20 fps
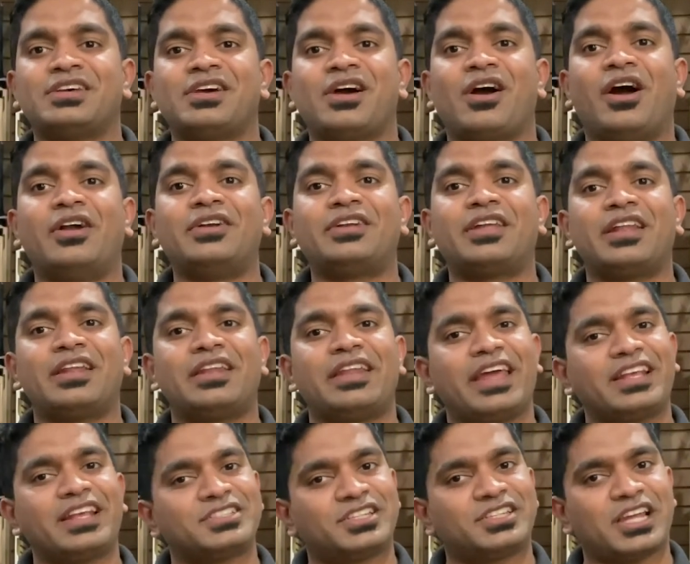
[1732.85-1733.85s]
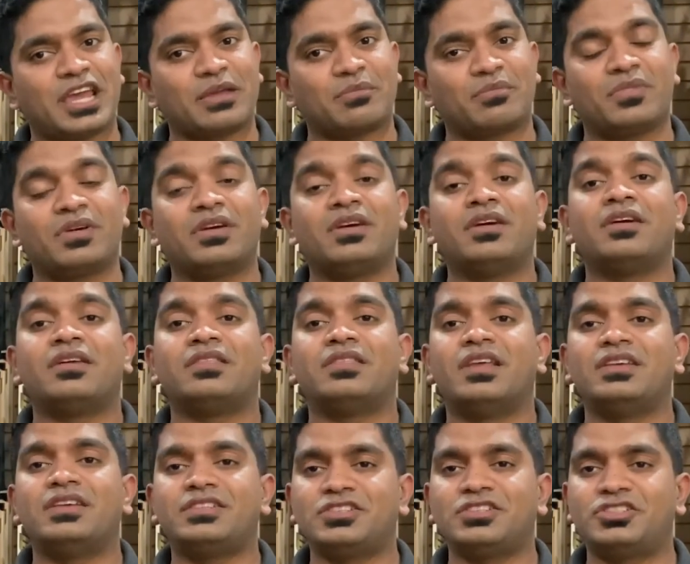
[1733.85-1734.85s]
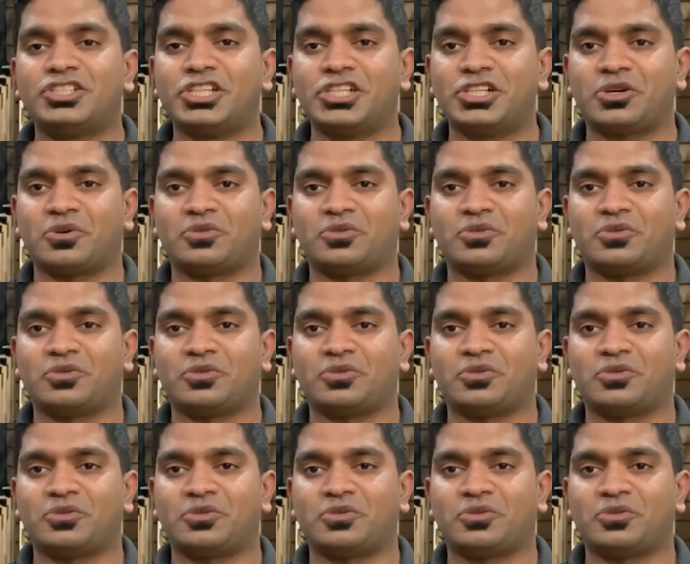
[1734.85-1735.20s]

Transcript: Until next time, this is Jinto